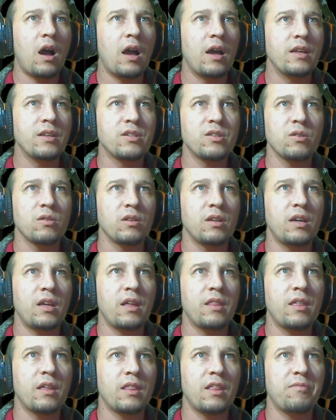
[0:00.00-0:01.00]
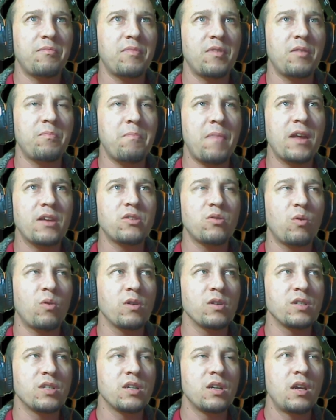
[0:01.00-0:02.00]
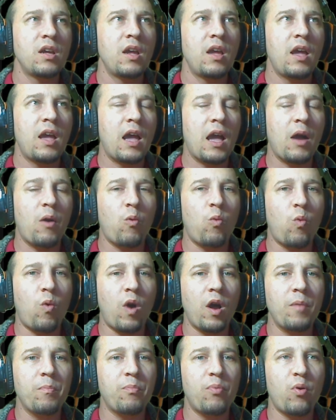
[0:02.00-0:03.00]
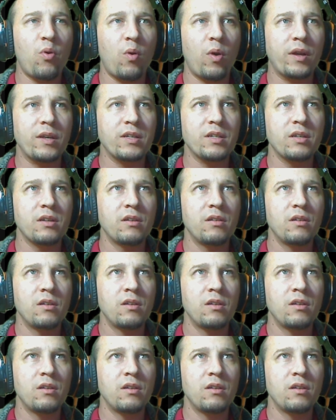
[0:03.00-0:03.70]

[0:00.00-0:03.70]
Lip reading: And certainly I think they've been mentors at one point